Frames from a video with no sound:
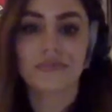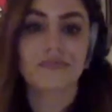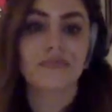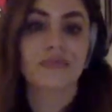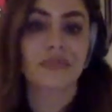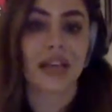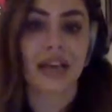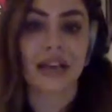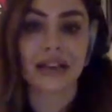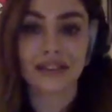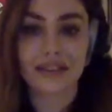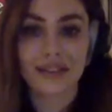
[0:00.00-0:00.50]

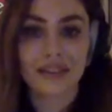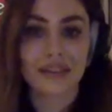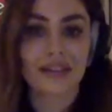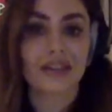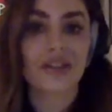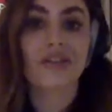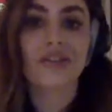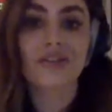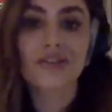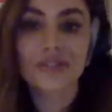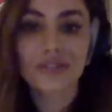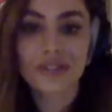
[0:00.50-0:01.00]
days and
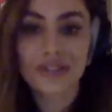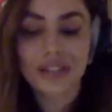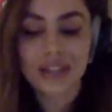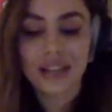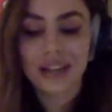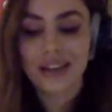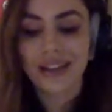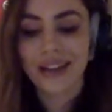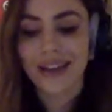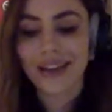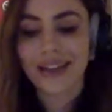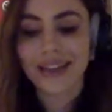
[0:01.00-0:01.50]
years,
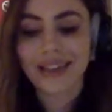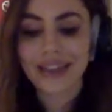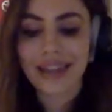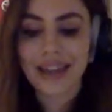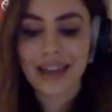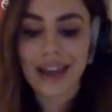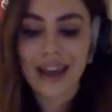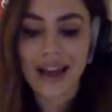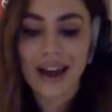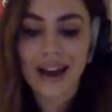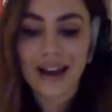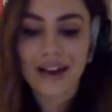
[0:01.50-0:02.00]
and they
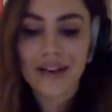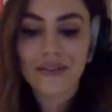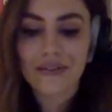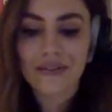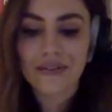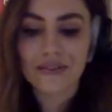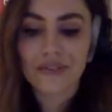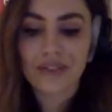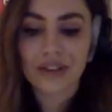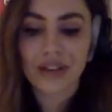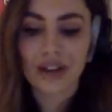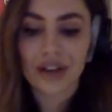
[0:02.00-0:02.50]
have
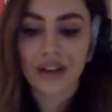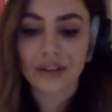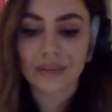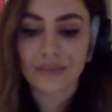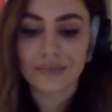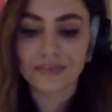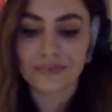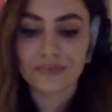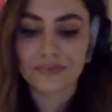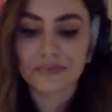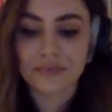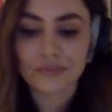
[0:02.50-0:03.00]

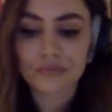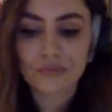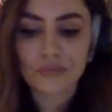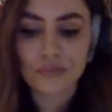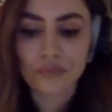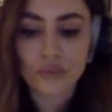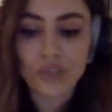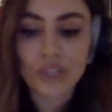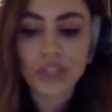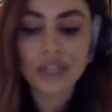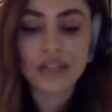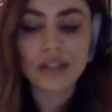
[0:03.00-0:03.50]
um,
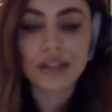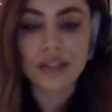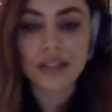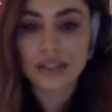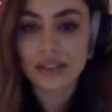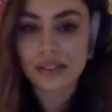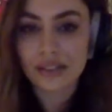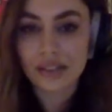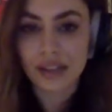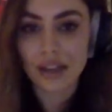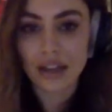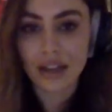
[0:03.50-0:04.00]
really good
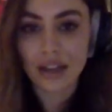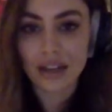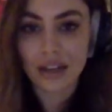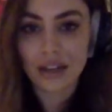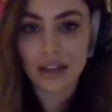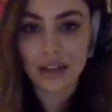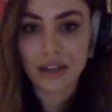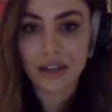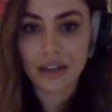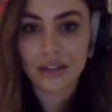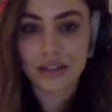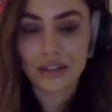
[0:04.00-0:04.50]
insight
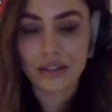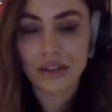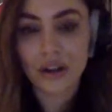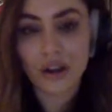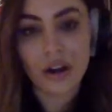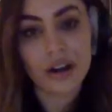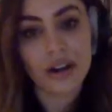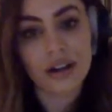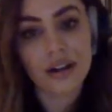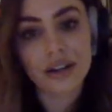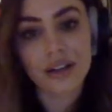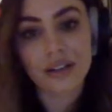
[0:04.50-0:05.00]
into the
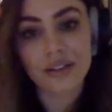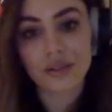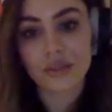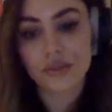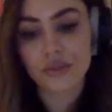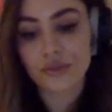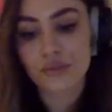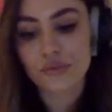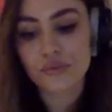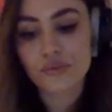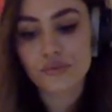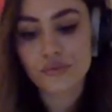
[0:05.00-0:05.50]
art. And so
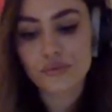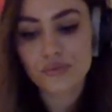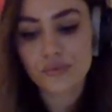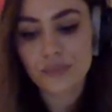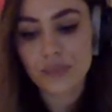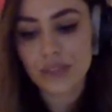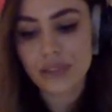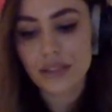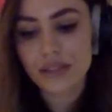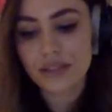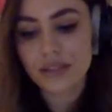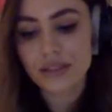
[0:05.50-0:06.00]
it's
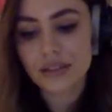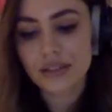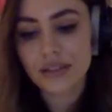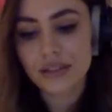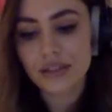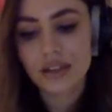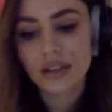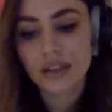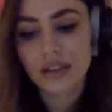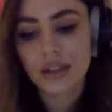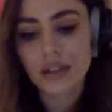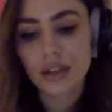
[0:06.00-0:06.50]
it's
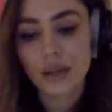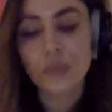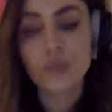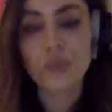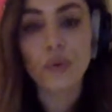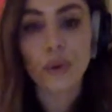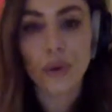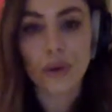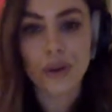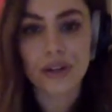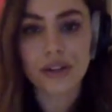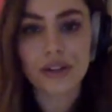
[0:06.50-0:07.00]

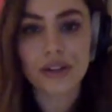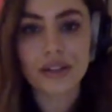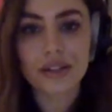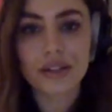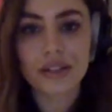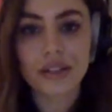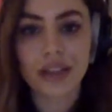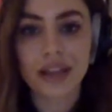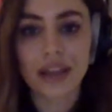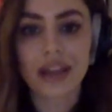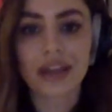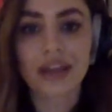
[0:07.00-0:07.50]
important to
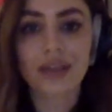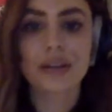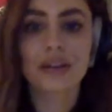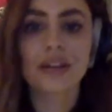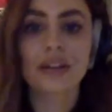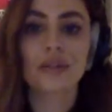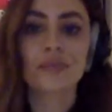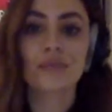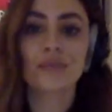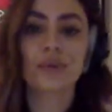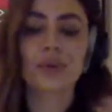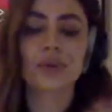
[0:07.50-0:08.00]
like
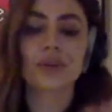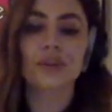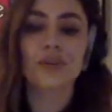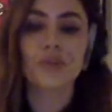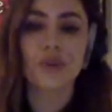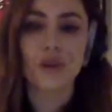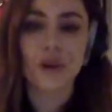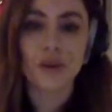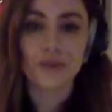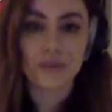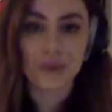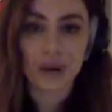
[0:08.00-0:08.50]
put
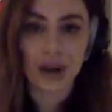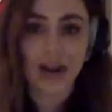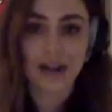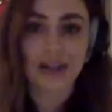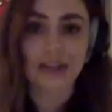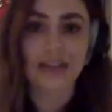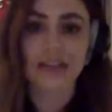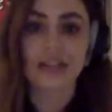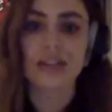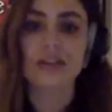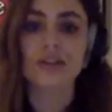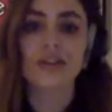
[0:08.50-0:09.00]
your pride
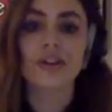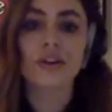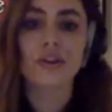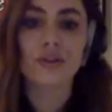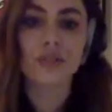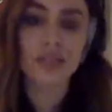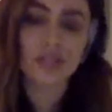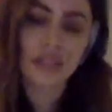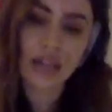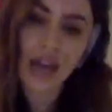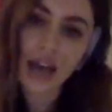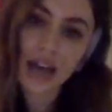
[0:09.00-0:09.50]
and ego
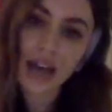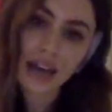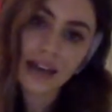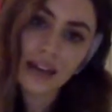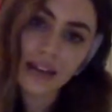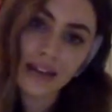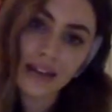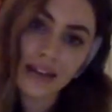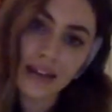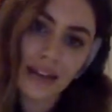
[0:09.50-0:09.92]
aside.